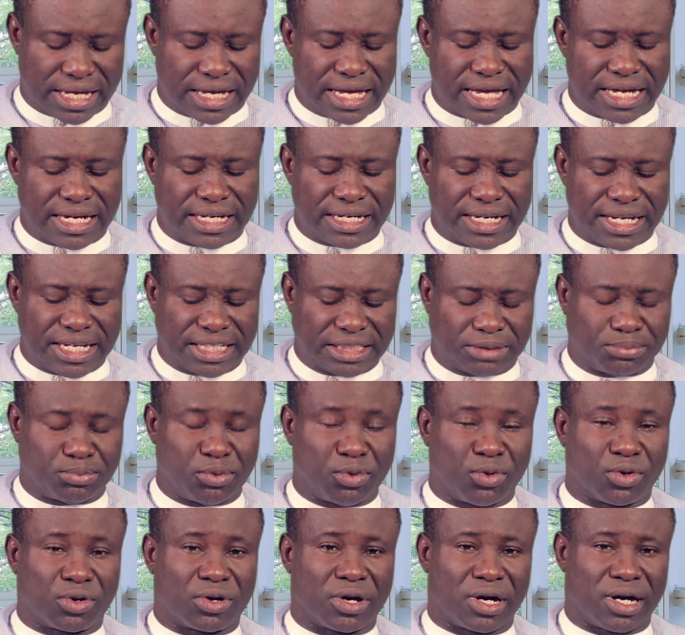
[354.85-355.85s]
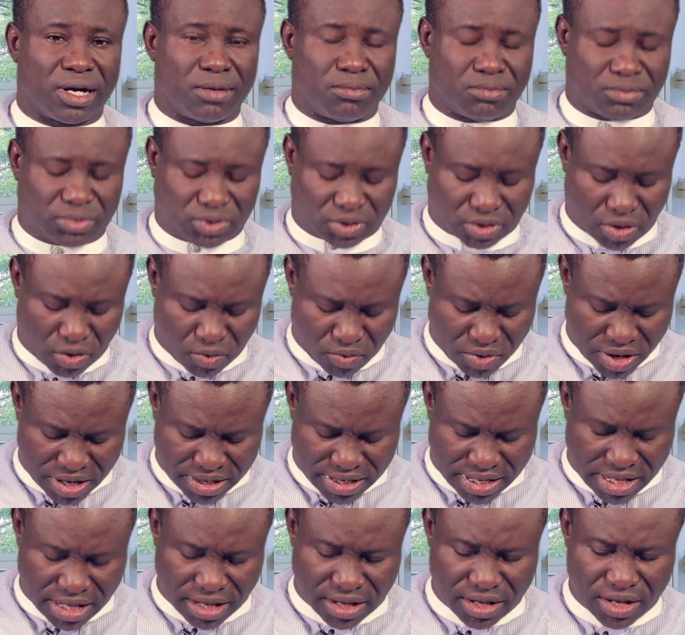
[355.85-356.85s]
In this book, somewhere
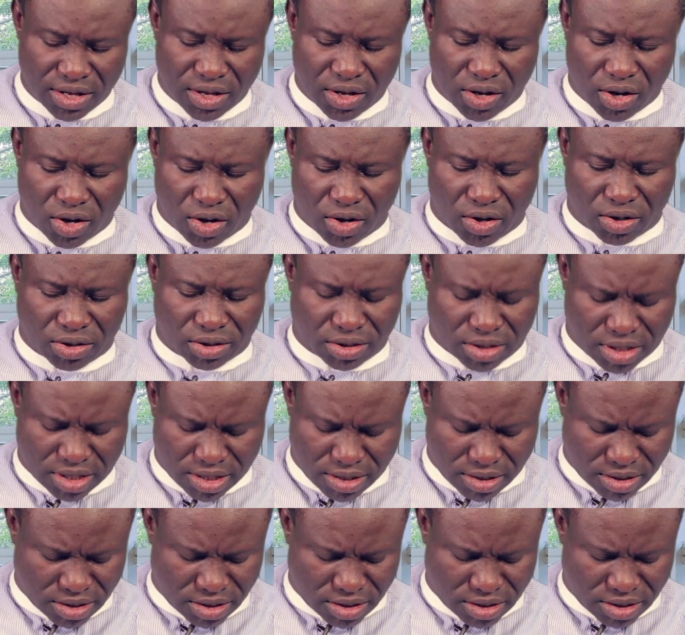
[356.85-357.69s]
there on